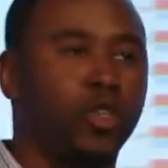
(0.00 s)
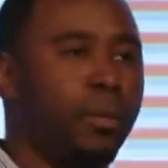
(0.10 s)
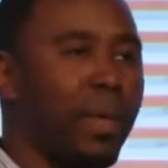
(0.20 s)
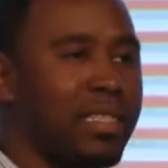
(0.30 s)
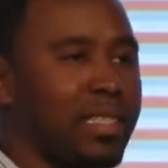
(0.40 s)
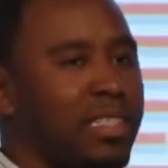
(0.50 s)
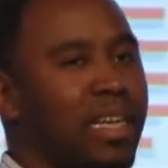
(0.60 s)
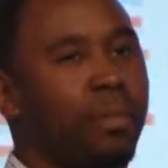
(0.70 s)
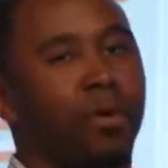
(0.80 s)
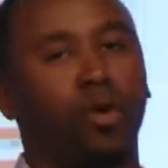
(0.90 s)
you can basically
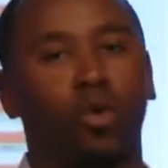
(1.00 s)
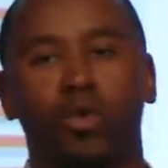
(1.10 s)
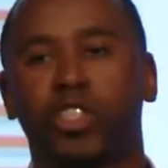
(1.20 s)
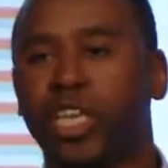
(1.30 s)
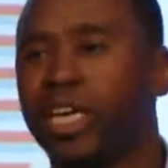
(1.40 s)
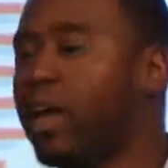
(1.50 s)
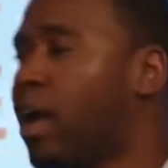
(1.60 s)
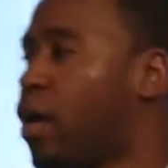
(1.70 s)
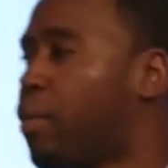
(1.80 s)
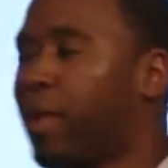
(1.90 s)
set up a Google Sheet,
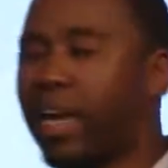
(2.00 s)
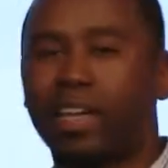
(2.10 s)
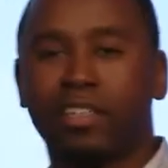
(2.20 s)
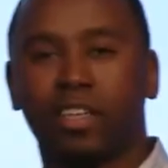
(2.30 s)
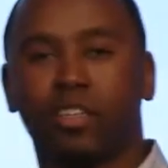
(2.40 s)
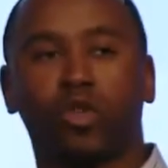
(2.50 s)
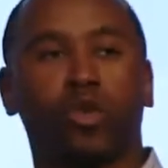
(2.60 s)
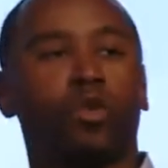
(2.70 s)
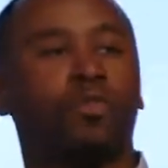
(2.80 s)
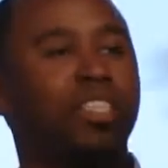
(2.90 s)
bring it into the
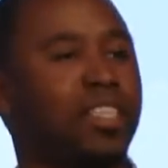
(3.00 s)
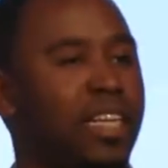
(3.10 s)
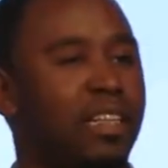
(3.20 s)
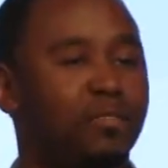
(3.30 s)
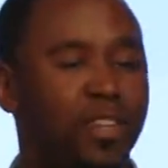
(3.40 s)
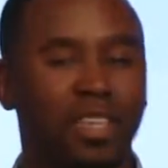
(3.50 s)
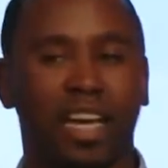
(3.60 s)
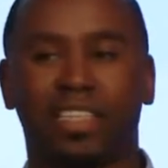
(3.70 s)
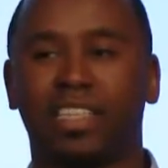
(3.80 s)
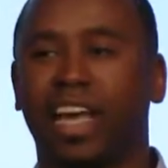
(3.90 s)
tool, visualize, visualize the